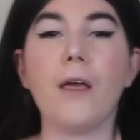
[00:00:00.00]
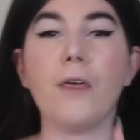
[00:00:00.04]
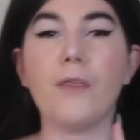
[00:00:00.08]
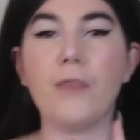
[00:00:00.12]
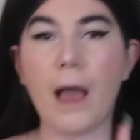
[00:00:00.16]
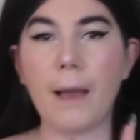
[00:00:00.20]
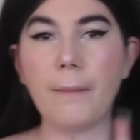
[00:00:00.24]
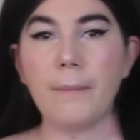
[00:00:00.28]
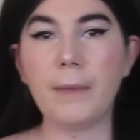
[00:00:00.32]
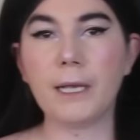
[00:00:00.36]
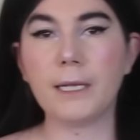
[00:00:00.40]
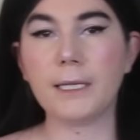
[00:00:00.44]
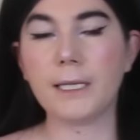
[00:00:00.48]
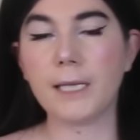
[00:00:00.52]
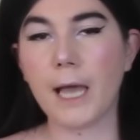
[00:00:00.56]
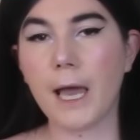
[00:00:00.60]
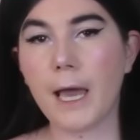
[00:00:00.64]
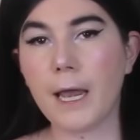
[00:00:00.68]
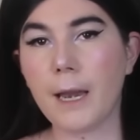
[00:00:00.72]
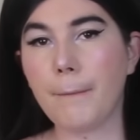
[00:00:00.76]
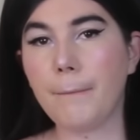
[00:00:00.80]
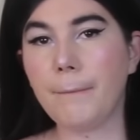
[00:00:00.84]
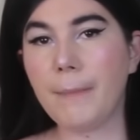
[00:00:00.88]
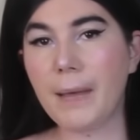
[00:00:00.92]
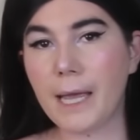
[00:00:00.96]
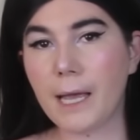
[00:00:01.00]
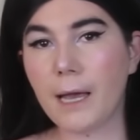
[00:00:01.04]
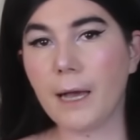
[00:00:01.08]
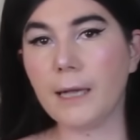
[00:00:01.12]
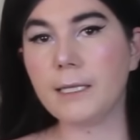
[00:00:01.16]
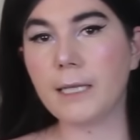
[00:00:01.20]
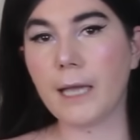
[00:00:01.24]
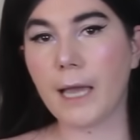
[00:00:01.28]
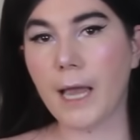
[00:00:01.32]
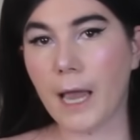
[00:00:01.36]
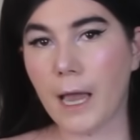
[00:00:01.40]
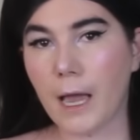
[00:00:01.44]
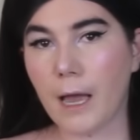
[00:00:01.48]
That being said,
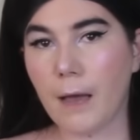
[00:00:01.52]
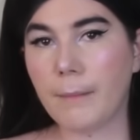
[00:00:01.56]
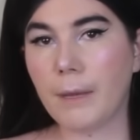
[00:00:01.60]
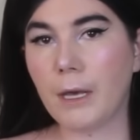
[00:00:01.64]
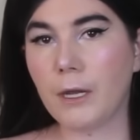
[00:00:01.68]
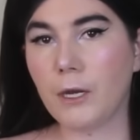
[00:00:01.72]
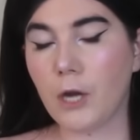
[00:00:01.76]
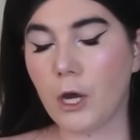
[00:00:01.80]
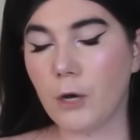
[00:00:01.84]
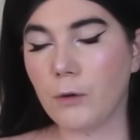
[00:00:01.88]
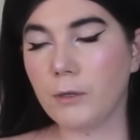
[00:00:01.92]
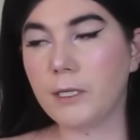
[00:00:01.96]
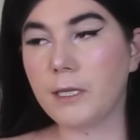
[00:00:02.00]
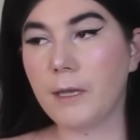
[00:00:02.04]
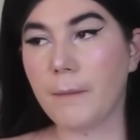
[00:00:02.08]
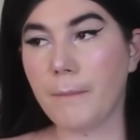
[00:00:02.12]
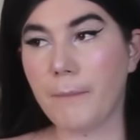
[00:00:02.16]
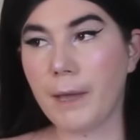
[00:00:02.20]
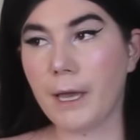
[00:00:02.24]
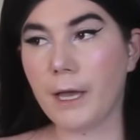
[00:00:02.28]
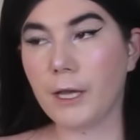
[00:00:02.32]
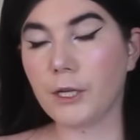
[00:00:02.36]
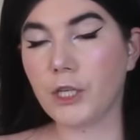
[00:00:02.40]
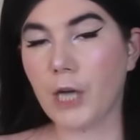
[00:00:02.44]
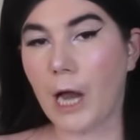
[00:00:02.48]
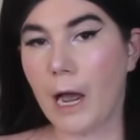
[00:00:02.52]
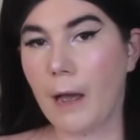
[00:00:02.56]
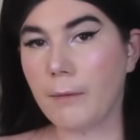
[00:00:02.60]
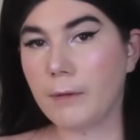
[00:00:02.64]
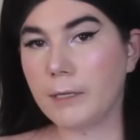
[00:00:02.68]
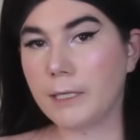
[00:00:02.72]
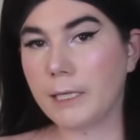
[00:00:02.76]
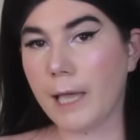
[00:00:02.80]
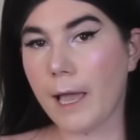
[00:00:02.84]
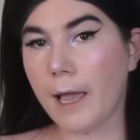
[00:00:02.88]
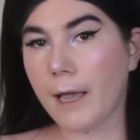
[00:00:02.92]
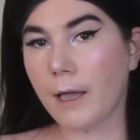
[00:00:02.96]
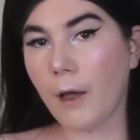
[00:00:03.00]
because I am a nosy bitch, I
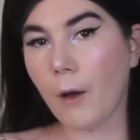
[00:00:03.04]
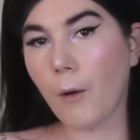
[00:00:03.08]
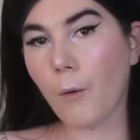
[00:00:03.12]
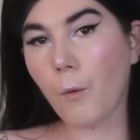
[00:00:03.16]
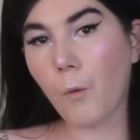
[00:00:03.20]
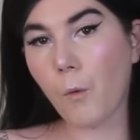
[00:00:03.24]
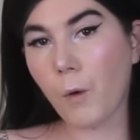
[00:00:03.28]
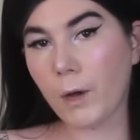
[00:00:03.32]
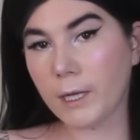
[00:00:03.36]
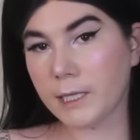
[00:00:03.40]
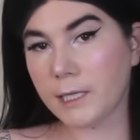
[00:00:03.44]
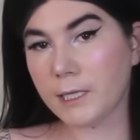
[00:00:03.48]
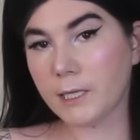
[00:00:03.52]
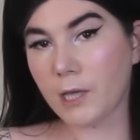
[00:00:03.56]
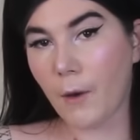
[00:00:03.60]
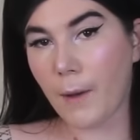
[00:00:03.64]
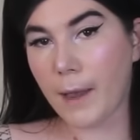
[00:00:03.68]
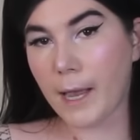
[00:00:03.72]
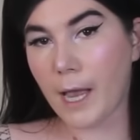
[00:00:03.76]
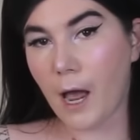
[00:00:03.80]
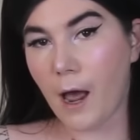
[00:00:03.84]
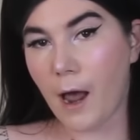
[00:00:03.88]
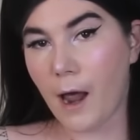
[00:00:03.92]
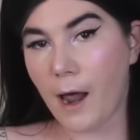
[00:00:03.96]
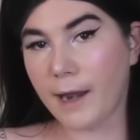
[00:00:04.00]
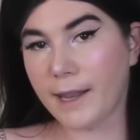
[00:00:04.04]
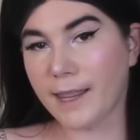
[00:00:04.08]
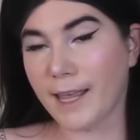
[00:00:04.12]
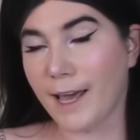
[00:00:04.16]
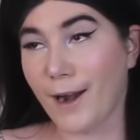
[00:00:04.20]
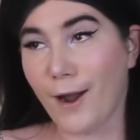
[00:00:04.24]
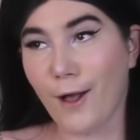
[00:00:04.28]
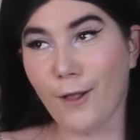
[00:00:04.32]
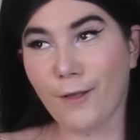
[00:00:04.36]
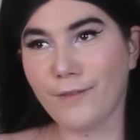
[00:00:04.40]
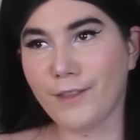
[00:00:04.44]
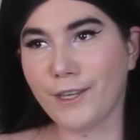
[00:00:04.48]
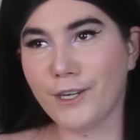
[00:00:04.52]
was like, what's going on that
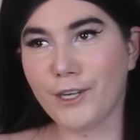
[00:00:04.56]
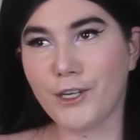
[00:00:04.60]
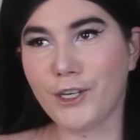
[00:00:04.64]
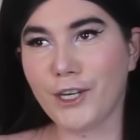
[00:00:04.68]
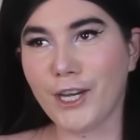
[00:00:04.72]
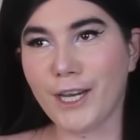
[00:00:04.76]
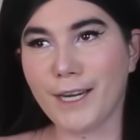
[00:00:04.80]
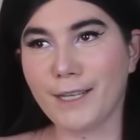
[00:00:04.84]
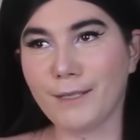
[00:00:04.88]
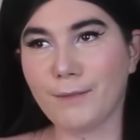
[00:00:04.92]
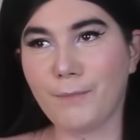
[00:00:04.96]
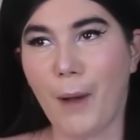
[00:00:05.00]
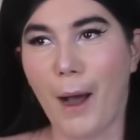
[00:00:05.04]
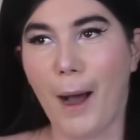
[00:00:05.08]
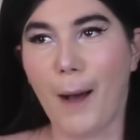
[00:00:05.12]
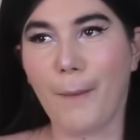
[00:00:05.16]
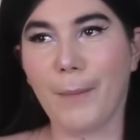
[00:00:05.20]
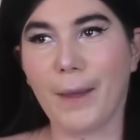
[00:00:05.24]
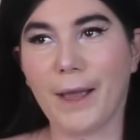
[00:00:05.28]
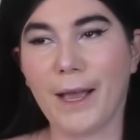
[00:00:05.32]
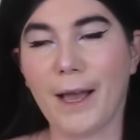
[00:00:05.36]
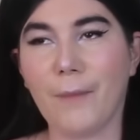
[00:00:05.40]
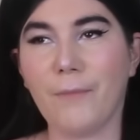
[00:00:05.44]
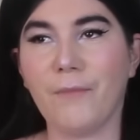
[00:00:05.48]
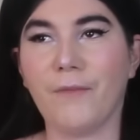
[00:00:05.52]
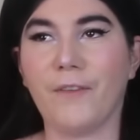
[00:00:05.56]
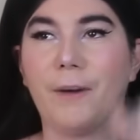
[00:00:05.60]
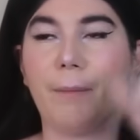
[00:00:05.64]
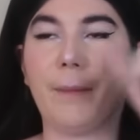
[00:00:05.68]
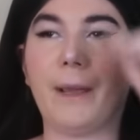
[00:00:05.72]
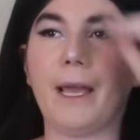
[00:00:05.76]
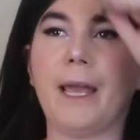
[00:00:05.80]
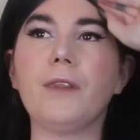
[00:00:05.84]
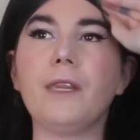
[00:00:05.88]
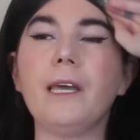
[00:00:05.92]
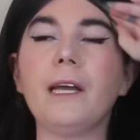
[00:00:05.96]
all of this shit is popping up for me?